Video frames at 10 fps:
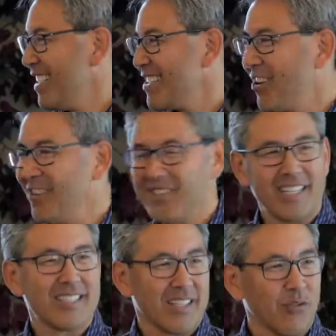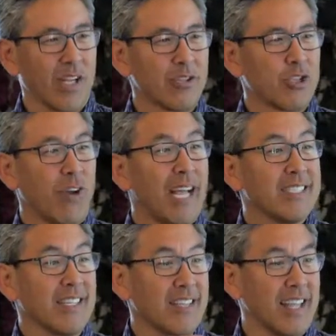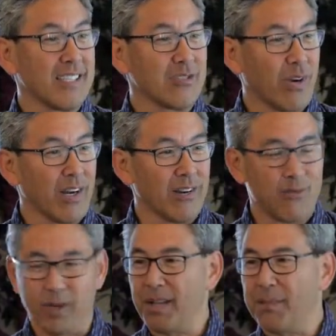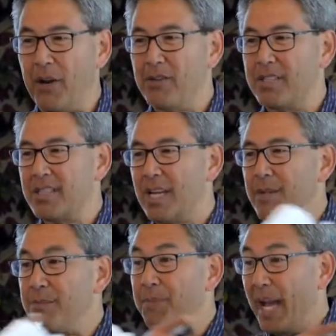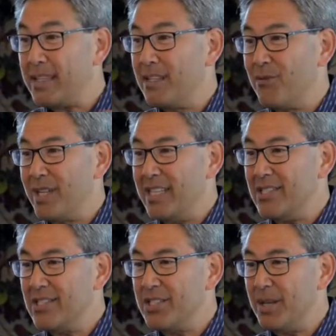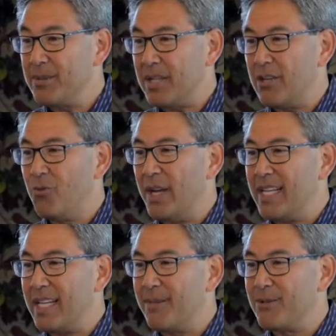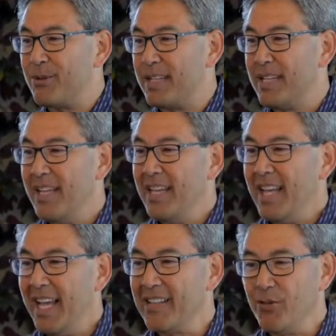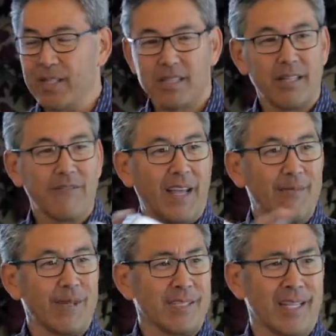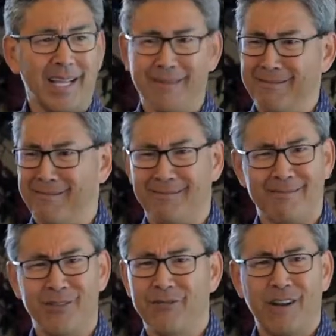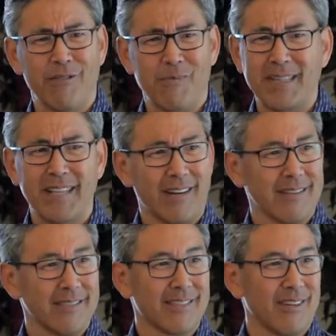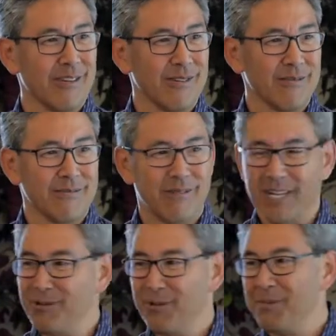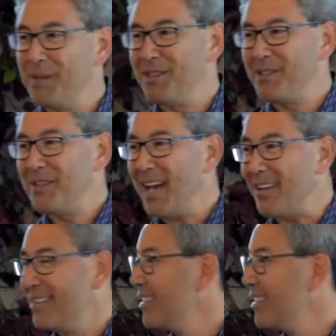So it's one of those tragic things where one of the parents is coming back to the relationships, kind of waking up to it, and the rest of the family is like, you've never been there, so why do we want to be with you now?